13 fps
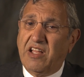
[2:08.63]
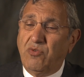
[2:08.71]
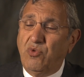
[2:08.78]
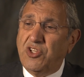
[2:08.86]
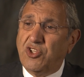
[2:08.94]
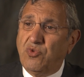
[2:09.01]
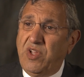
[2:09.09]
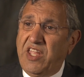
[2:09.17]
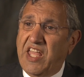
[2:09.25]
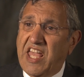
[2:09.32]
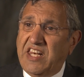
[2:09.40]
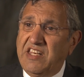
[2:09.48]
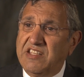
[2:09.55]
I wish we
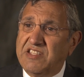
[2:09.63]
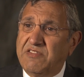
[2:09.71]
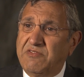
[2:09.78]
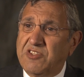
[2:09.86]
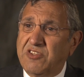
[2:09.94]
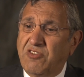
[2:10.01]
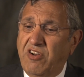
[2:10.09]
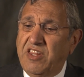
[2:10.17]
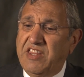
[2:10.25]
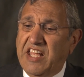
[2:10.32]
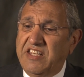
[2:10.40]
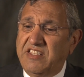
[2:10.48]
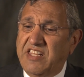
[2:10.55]
hadn't started
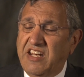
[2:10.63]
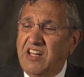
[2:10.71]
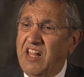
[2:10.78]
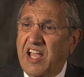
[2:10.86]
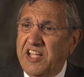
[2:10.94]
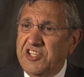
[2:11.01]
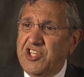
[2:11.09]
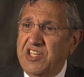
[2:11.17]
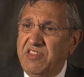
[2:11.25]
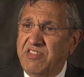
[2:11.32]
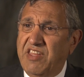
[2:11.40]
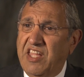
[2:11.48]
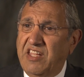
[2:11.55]
that dental
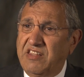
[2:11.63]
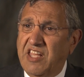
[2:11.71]
hygiene thing.